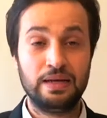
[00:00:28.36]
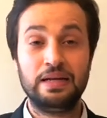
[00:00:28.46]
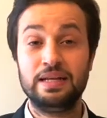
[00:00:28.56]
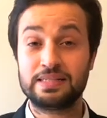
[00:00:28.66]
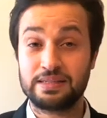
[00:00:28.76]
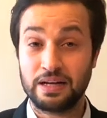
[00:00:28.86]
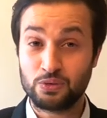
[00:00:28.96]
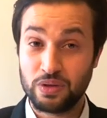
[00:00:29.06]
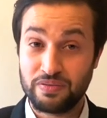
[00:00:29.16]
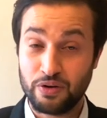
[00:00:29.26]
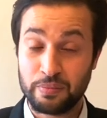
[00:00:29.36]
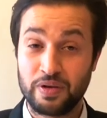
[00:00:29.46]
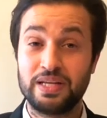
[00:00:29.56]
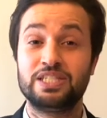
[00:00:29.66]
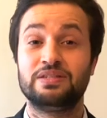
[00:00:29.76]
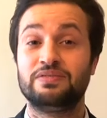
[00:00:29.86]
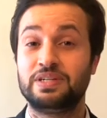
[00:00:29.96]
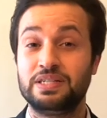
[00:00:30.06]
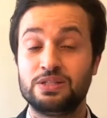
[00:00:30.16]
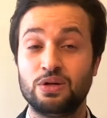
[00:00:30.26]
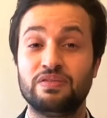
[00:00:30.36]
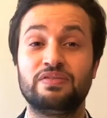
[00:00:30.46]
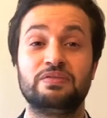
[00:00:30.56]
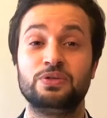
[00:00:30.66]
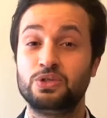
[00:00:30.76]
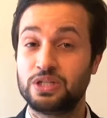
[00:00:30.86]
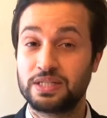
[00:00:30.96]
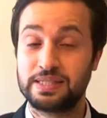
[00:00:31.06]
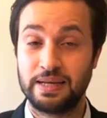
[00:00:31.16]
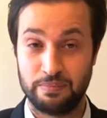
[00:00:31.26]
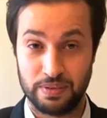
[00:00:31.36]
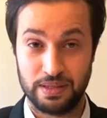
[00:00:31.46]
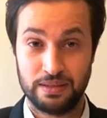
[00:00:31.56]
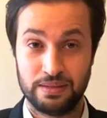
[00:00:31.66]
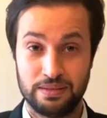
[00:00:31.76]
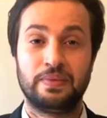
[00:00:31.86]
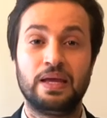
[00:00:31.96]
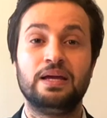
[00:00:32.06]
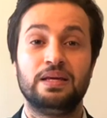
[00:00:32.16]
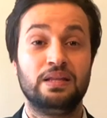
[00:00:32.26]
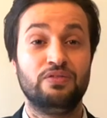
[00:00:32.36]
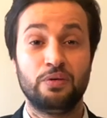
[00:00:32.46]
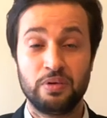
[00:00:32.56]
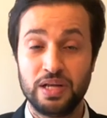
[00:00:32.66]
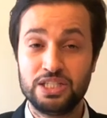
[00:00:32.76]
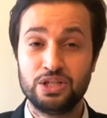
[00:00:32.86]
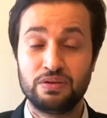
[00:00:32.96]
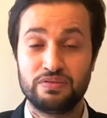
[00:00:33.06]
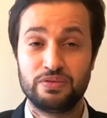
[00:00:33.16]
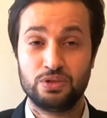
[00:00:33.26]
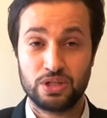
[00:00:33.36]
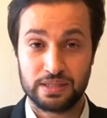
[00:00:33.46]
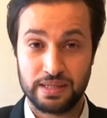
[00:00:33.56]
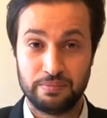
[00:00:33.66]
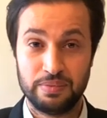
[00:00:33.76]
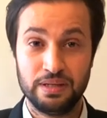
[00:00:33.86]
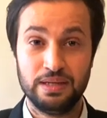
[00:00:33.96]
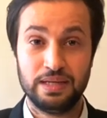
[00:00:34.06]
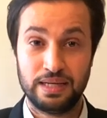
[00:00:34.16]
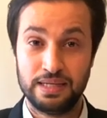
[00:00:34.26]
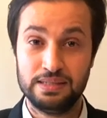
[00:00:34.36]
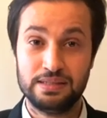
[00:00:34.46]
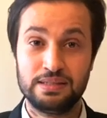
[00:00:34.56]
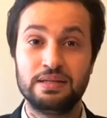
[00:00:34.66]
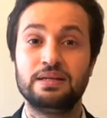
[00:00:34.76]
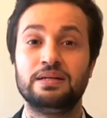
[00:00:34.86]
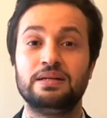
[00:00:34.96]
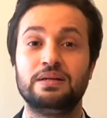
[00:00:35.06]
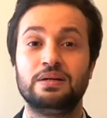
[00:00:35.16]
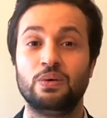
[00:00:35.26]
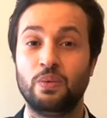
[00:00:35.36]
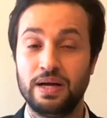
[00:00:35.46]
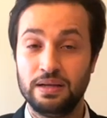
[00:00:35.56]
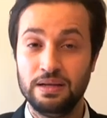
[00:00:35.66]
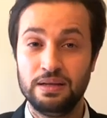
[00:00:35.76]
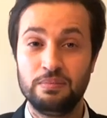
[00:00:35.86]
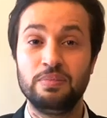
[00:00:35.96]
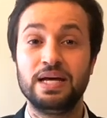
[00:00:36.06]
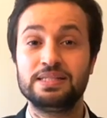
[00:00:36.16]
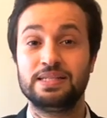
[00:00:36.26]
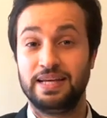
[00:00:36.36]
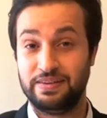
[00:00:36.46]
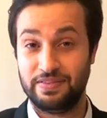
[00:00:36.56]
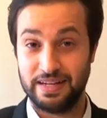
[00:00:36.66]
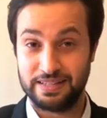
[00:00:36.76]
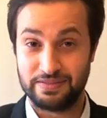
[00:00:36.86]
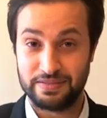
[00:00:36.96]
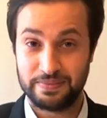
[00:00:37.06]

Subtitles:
Let's start with the formulation first of future simple. The formulation of future simple is will plus the infinitive.